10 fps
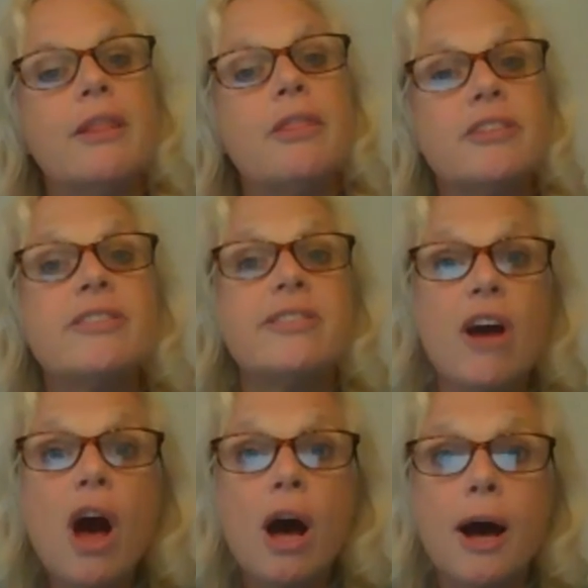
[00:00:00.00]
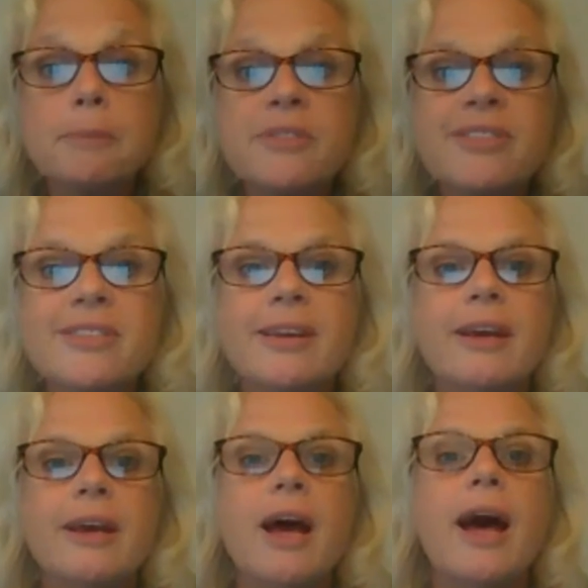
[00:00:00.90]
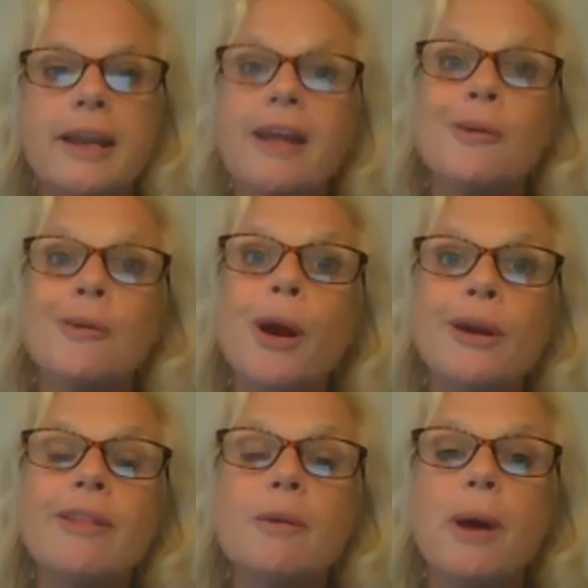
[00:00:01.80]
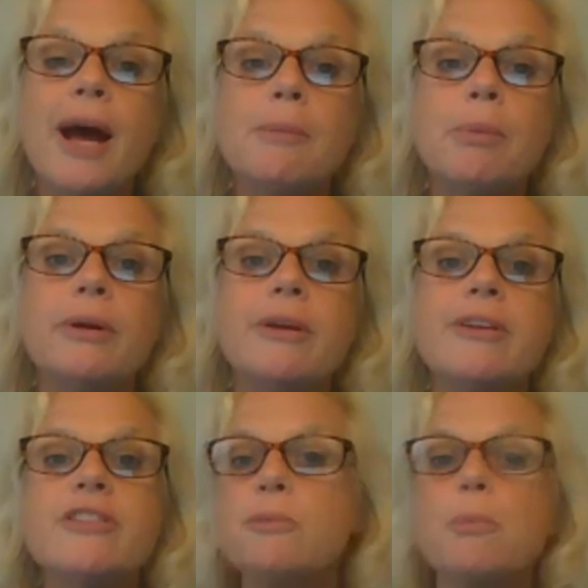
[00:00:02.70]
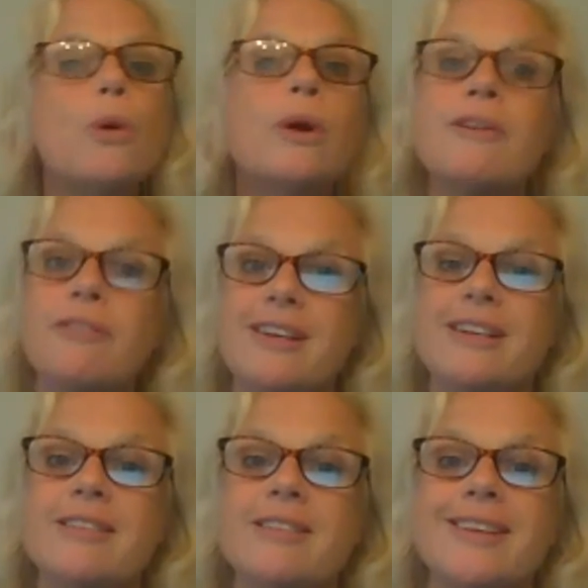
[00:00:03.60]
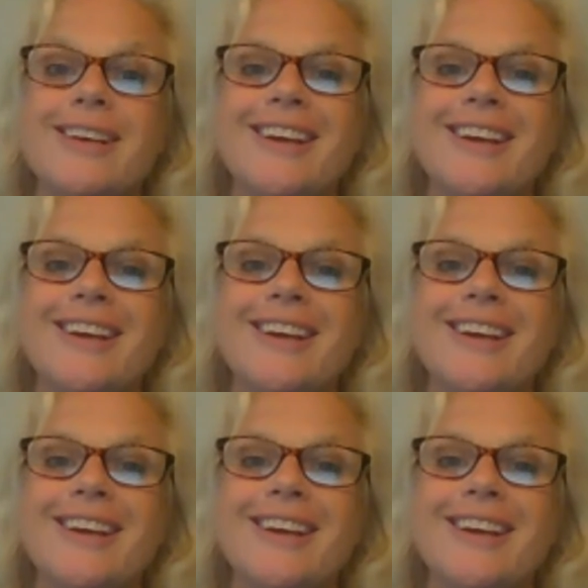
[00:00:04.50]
the Psalms, another part of the Bible, spoke of this.